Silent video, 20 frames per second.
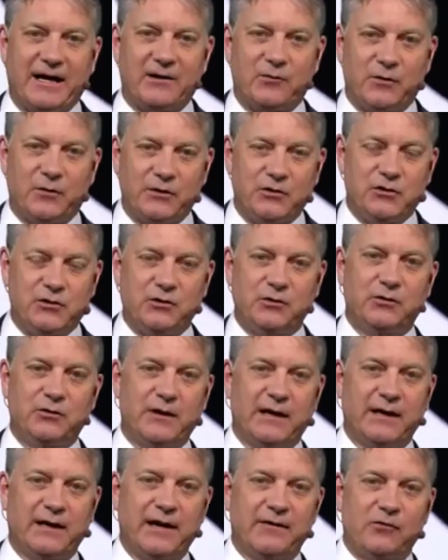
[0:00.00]
with you
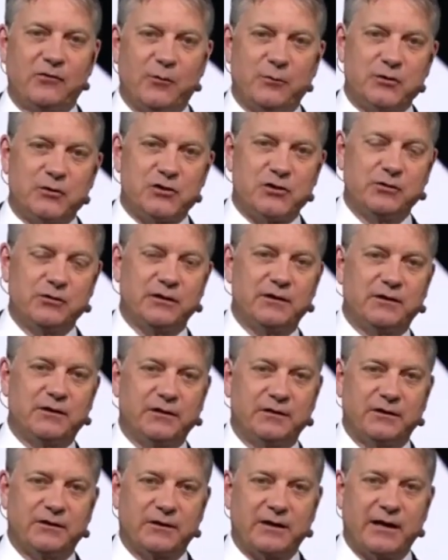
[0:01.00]
and have the opportunity
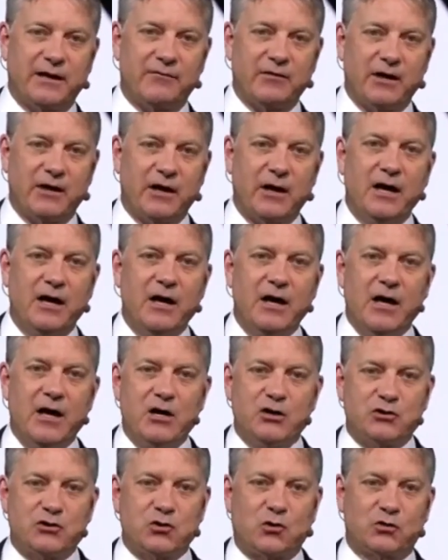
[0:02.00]
to give a
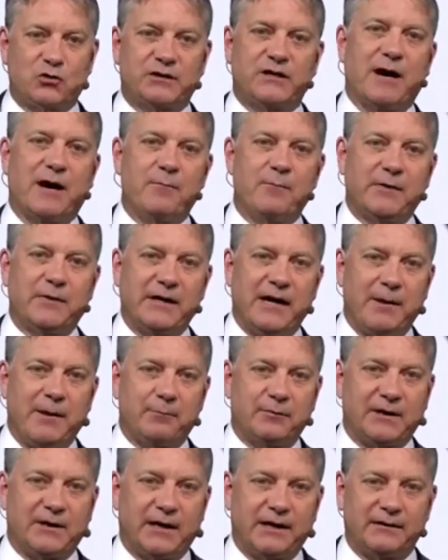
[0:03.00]
short company
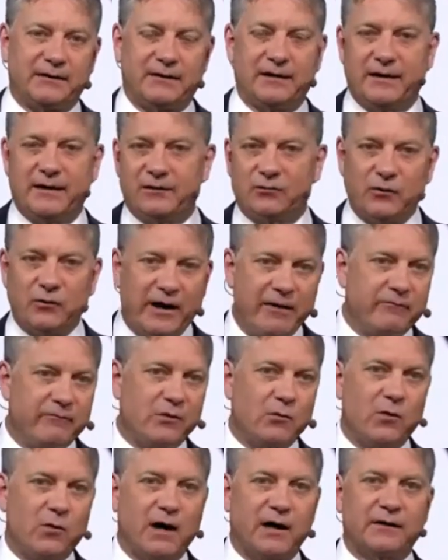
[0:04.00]
update here to
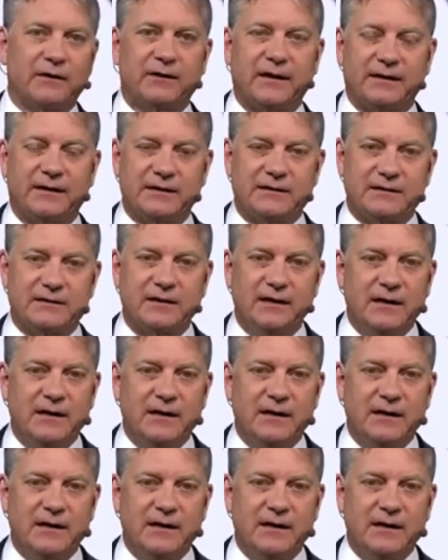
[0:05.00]
everyone that is